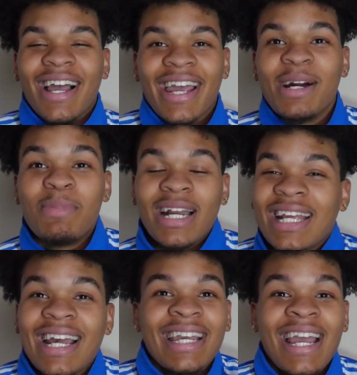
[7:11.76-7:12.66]
everybody
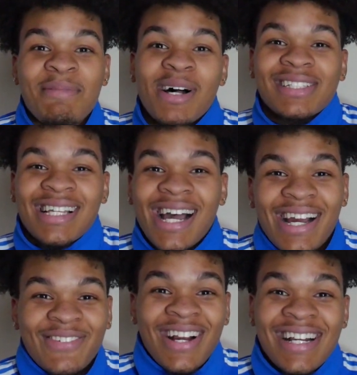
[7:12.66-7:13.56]
had came
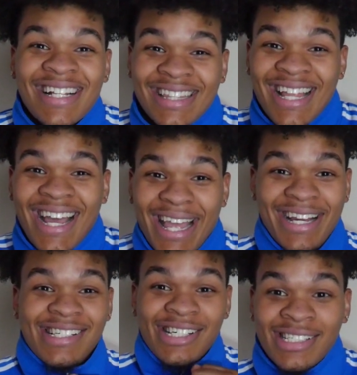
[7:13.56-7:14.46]
outside running, like,
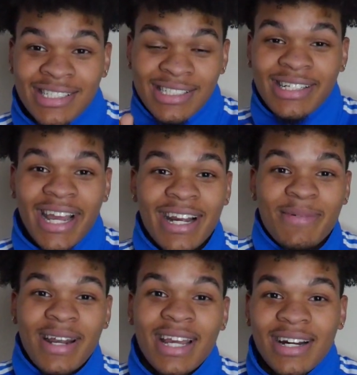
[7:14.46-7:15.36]

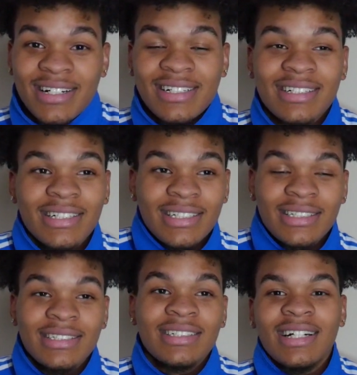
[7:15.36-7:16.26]
everybody out
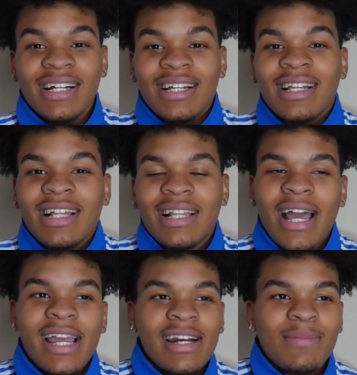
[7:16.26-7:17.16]
here,
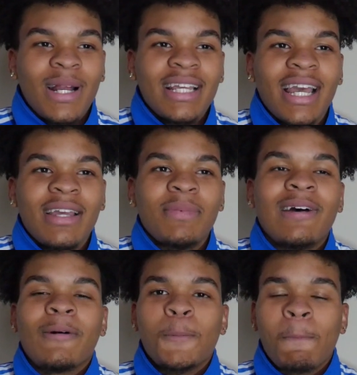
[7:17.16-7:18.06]
like, everybody came out.
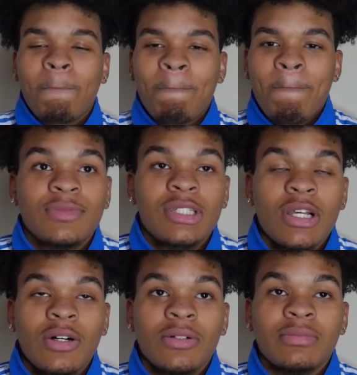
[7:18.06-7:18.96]

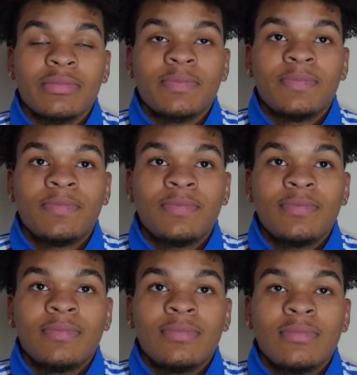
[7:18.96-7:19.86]
So
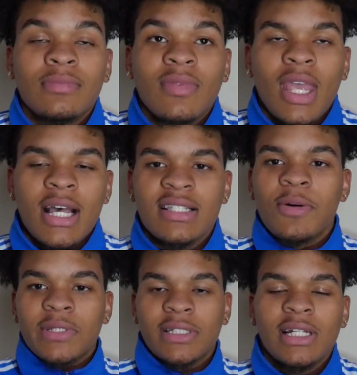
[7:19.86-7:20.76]
as I
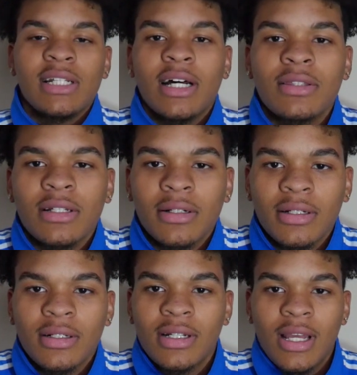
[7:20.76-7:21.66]
was sitting out there
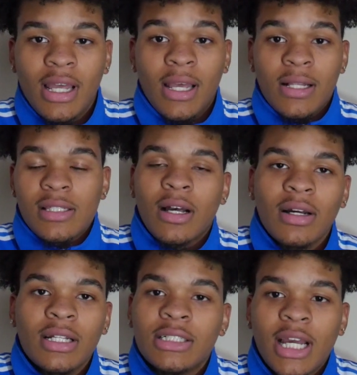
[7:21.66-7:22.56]

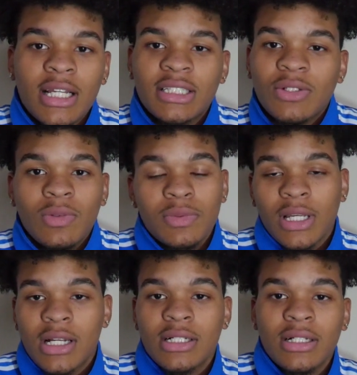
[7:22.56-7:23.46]
talking to Jazzy, we was
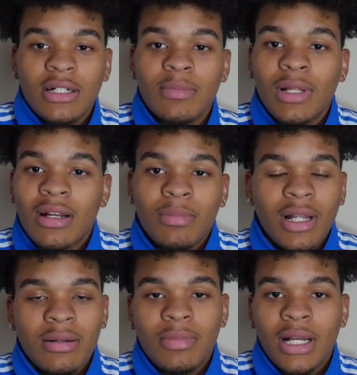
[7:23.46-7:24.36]
catching up, blah, blah, blah,
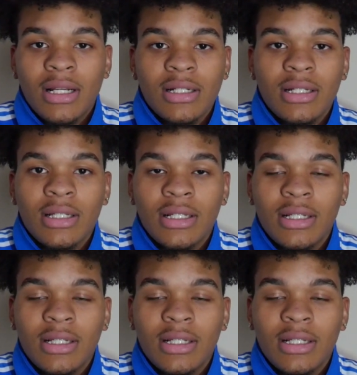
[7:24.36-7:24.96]
blah, blah.